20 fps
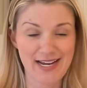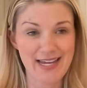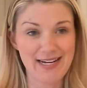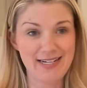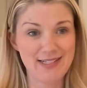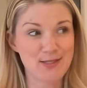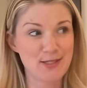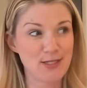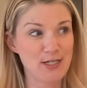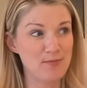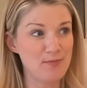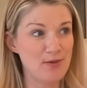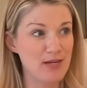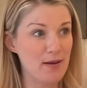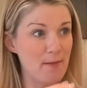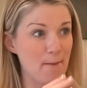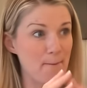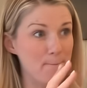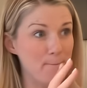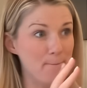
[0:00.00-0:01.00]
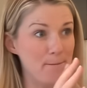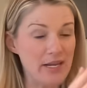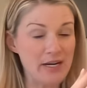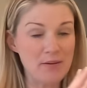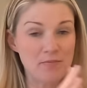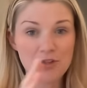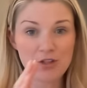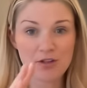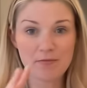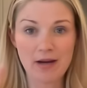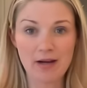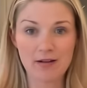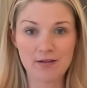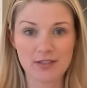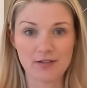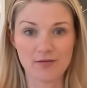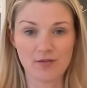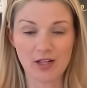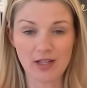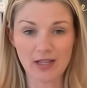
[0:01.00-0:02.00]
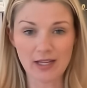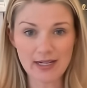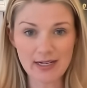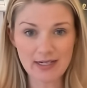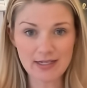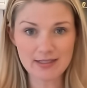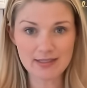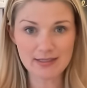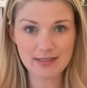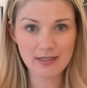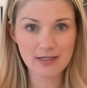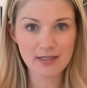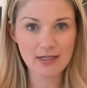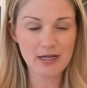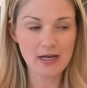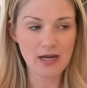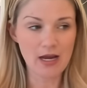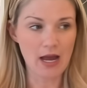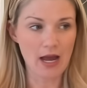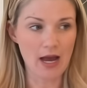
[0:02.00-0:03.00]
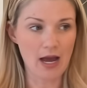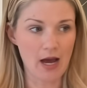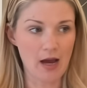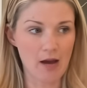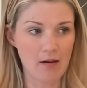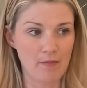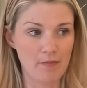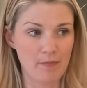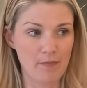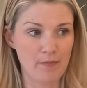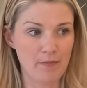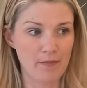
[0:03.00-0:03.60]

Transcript: And it's going to be minimal amounts of clicks um,